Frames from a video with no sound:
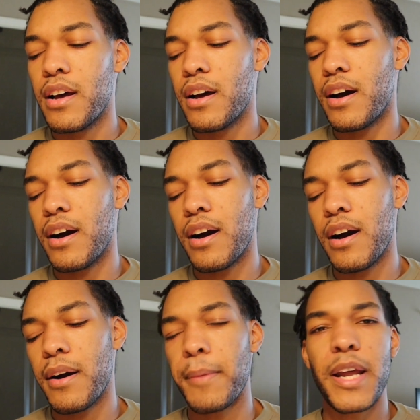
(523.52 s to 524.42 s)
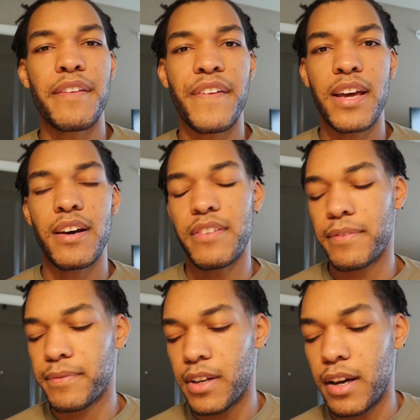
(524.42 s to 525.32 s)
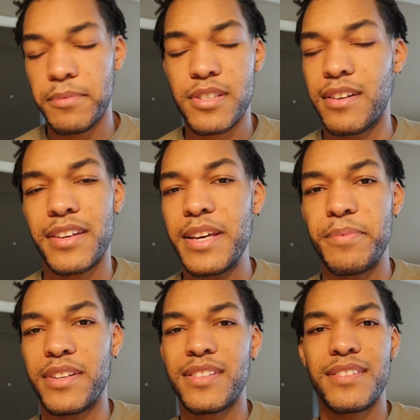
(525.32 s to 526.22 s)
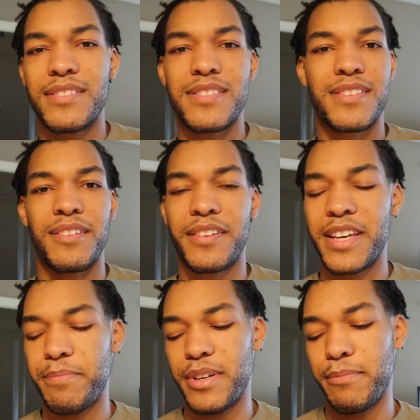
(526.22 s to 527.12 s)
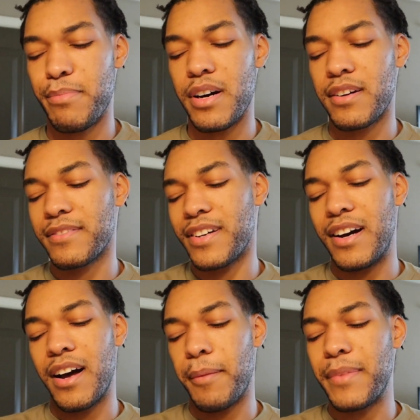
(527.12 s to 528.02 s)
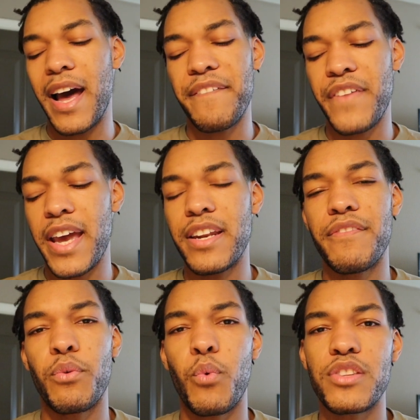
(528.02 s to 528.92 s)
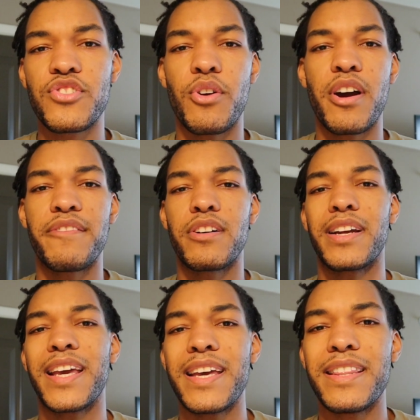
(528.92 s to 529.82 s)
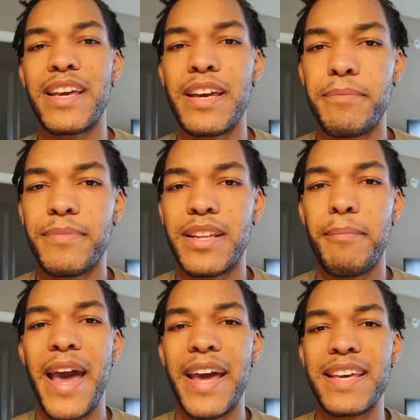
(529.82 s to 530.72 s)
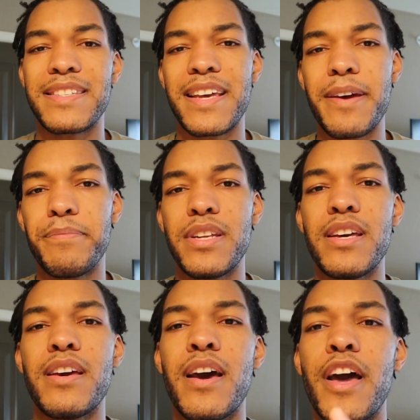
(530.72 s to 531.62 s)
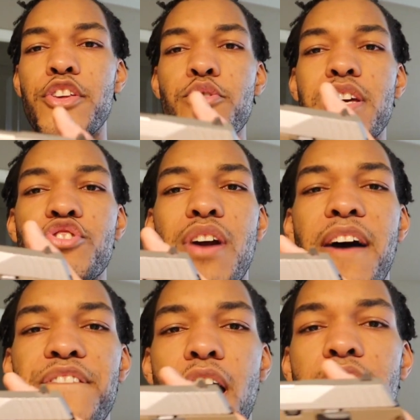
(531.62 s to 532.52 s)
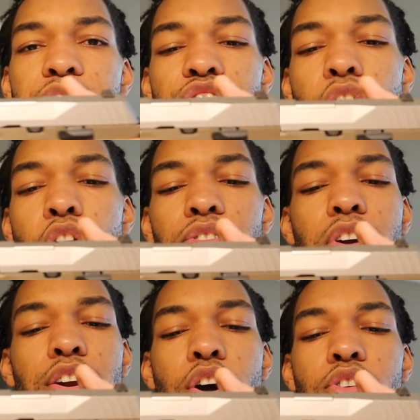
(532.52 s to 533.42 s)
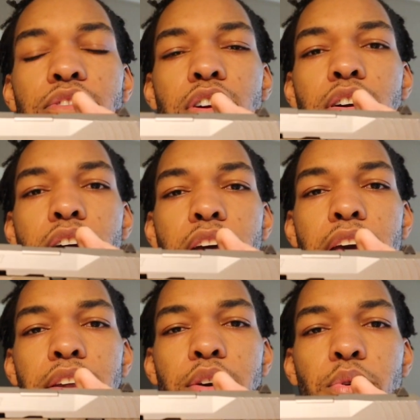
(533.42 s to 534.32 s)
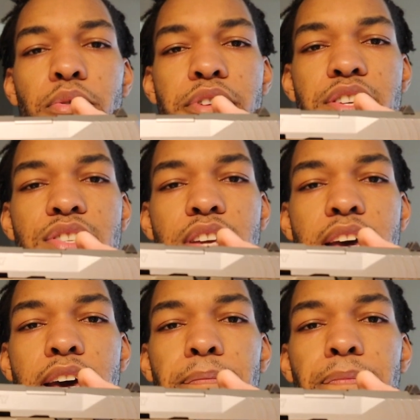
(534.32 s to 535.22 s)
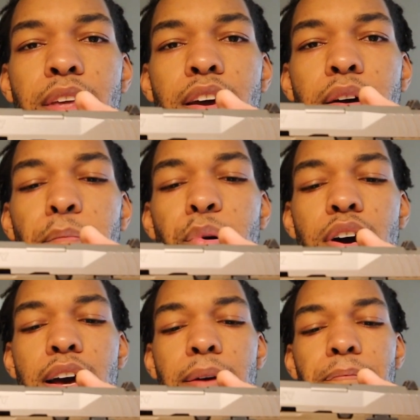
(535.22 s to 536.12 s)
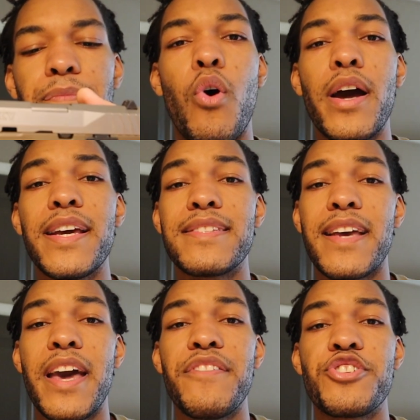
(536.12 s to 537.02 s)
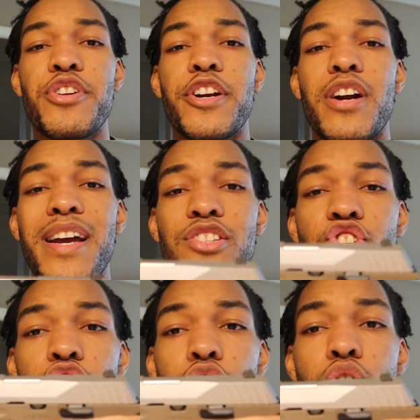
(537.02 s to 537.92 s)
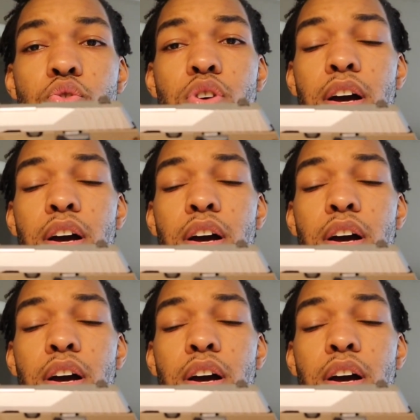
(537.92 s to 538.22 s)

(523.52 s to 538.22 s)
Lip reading: I'm not a fan of it. I'm just gonna keep it a buck. I'm not a fan of it whatsoever. Again, the mag is empty. You can dry fire this over and over and it will reset. But one, it's a heavy trigger, and two,